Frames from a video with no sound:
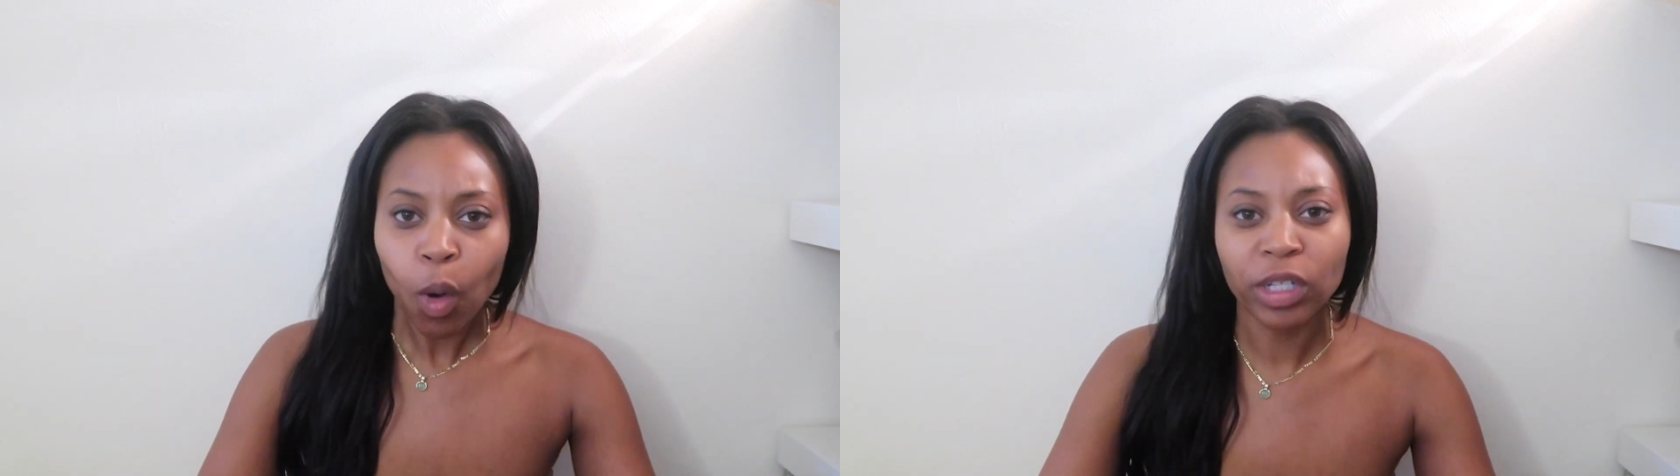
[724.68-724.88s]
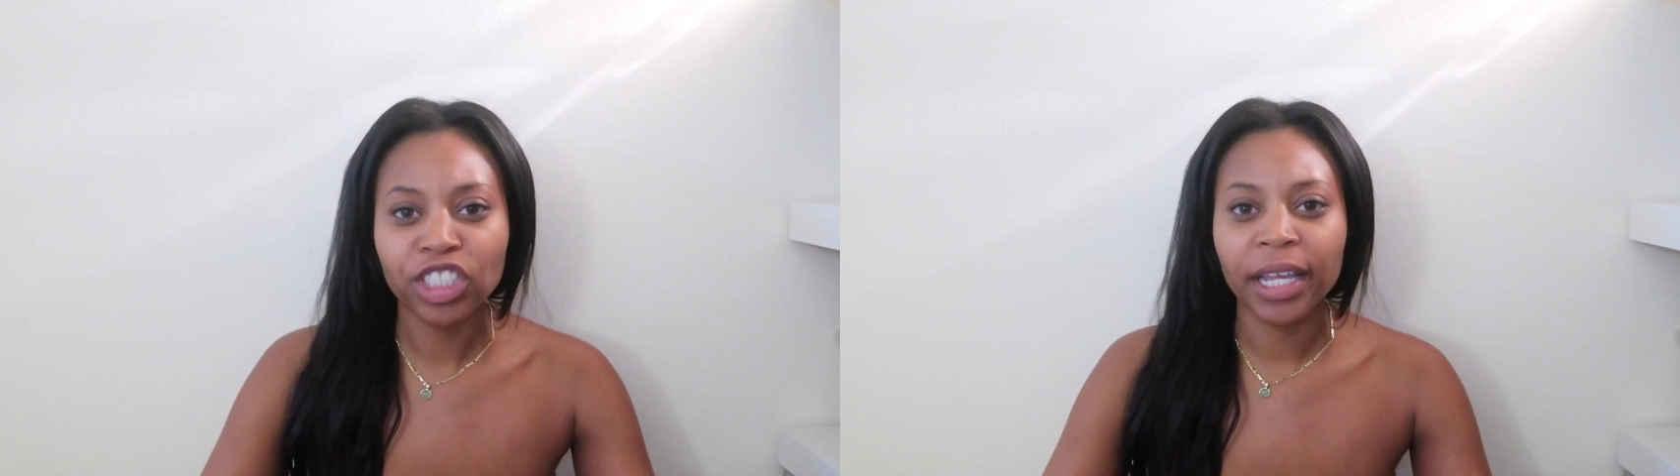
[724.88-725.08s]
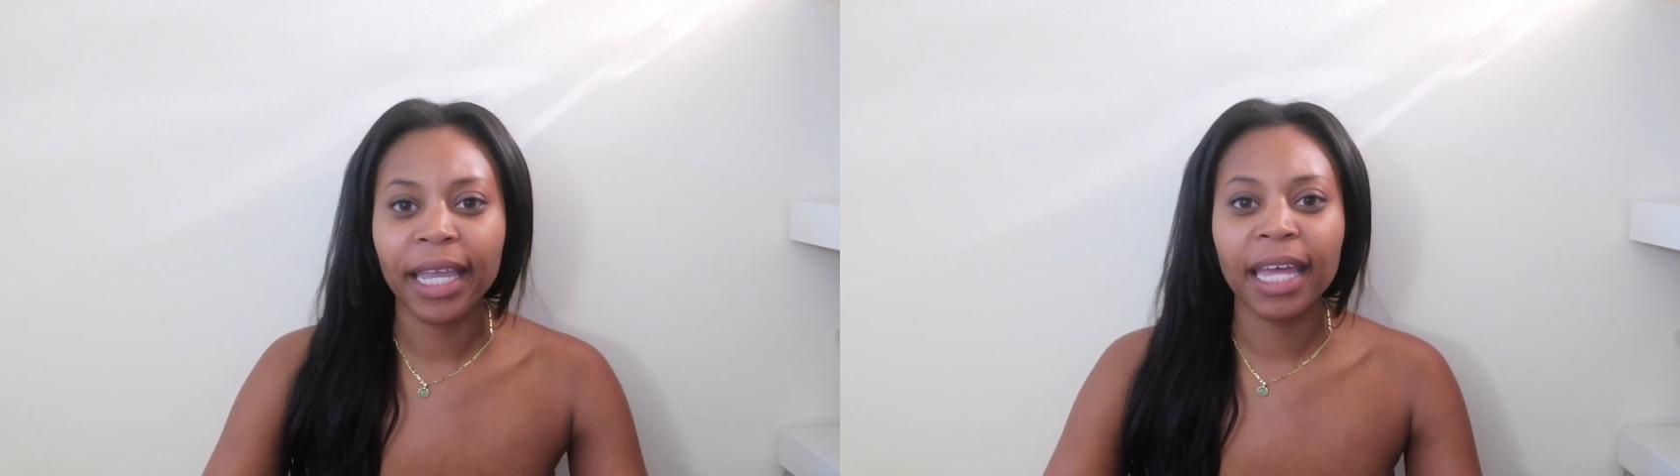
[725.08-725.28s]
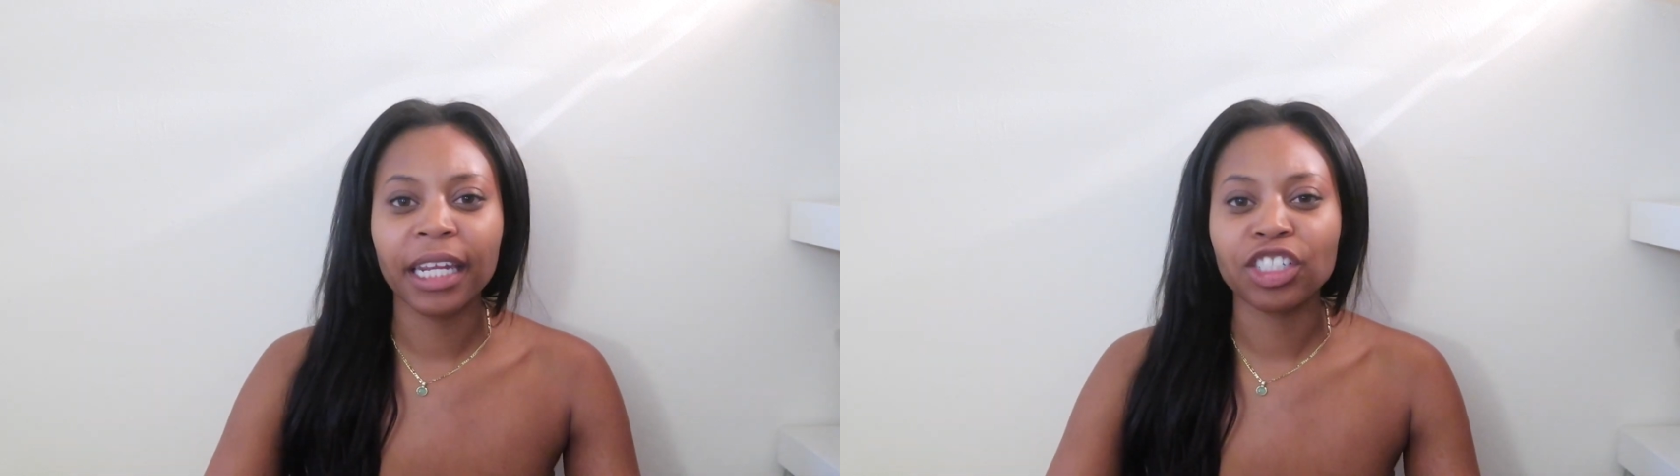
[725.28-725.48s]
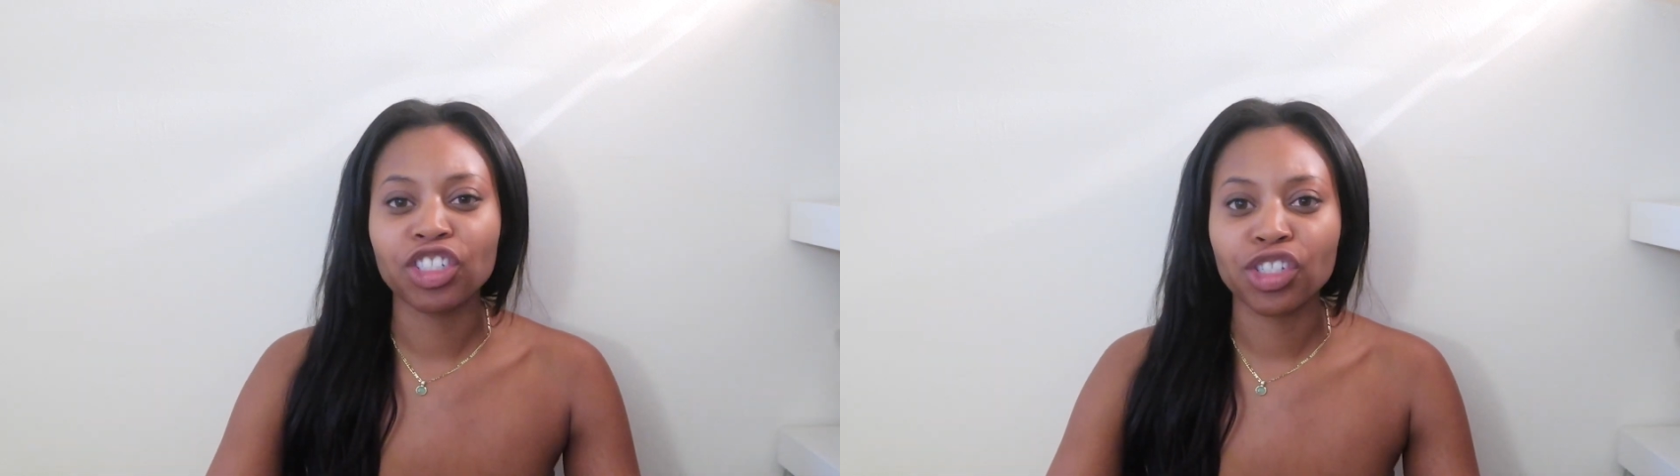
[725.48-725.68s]
which again
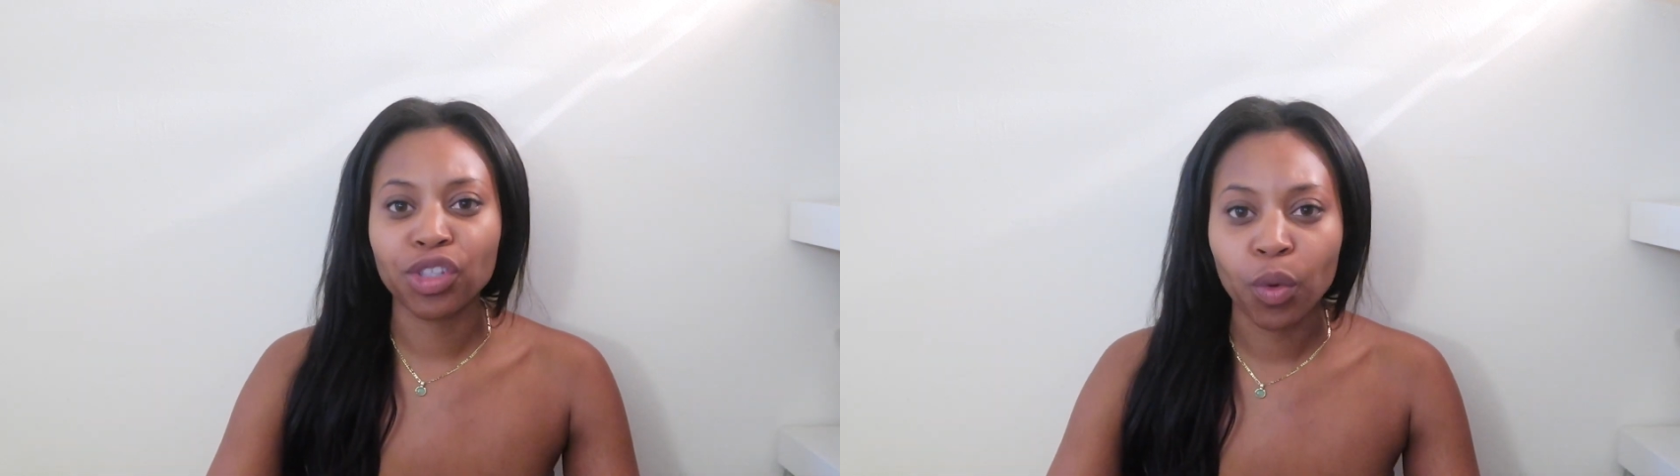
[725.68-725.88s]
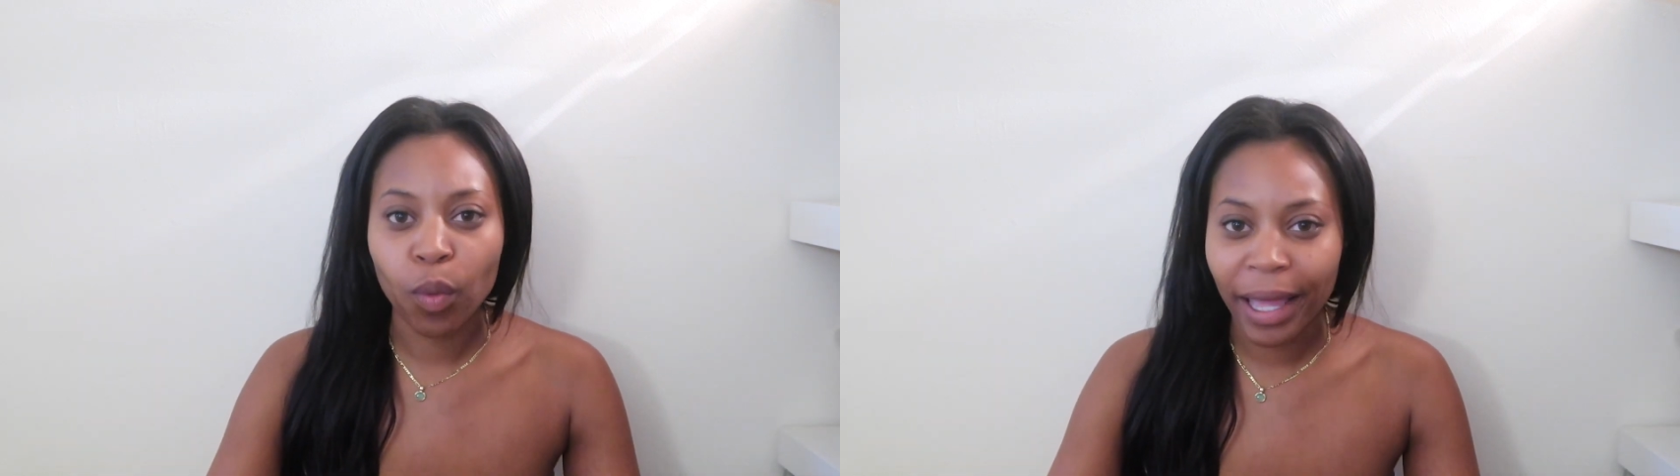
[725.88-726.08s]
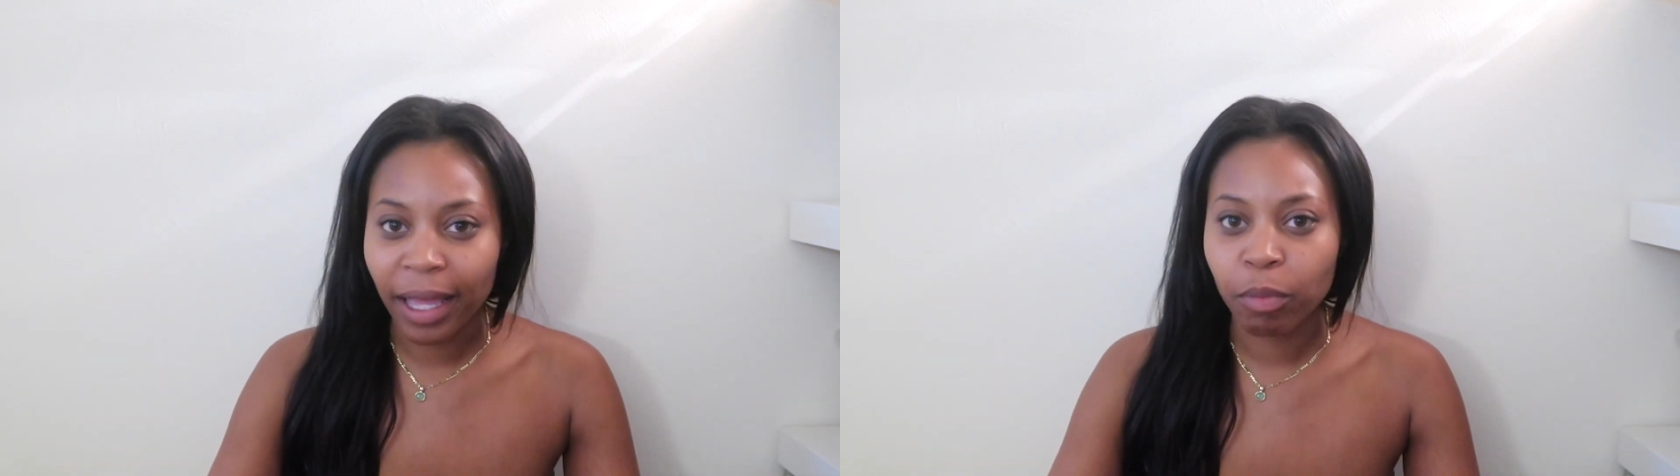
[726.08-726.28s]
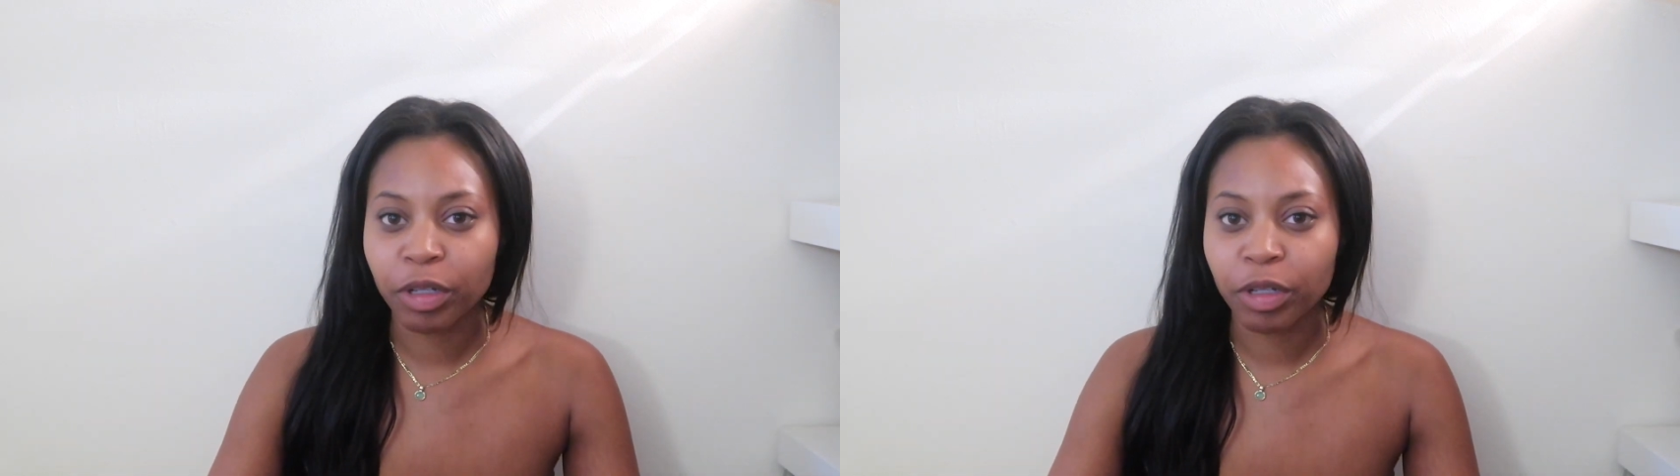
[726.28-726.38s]
is just the web,